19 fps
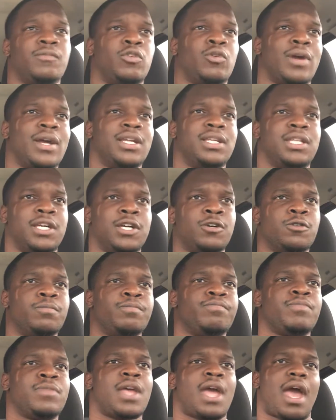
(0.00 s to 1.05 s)
Great deal.
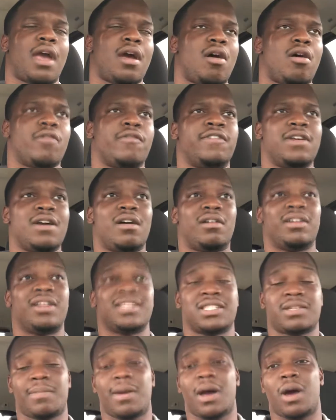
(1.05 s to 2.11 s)
ARV on it
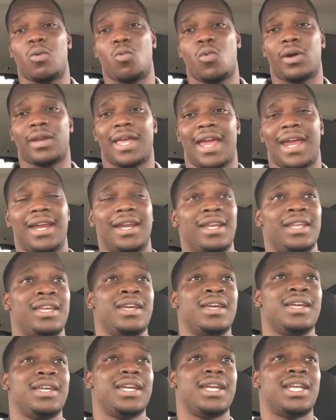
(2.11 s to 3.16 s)
is about 180,
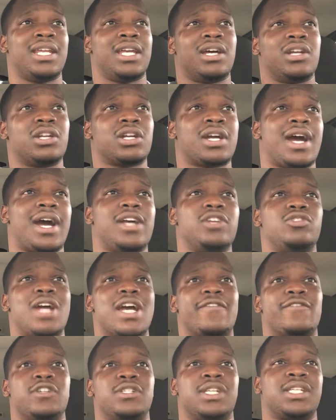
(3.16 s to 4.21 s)
getting it under
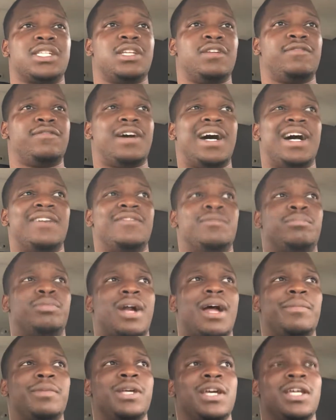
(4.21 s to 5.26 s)
contract for 65. I'm
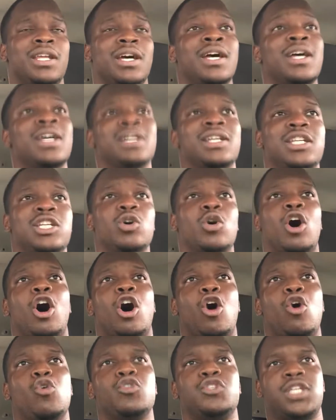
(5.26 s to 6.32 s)
probably going to do a
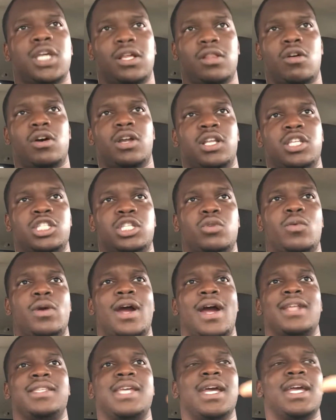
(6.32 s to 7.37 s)
wholesale on it to
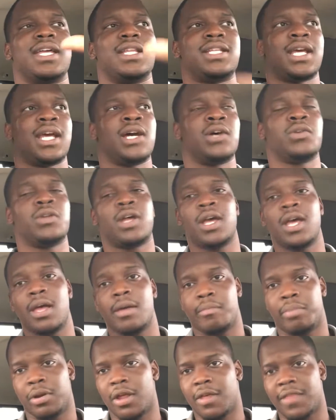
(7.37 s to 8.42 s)
where I take it down,
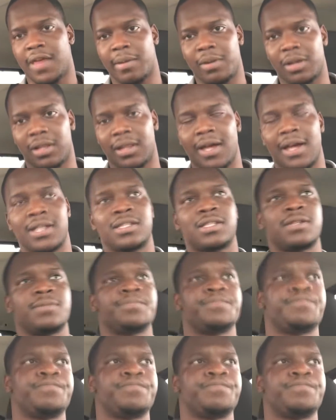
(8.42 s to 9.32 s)
put it on the MLS.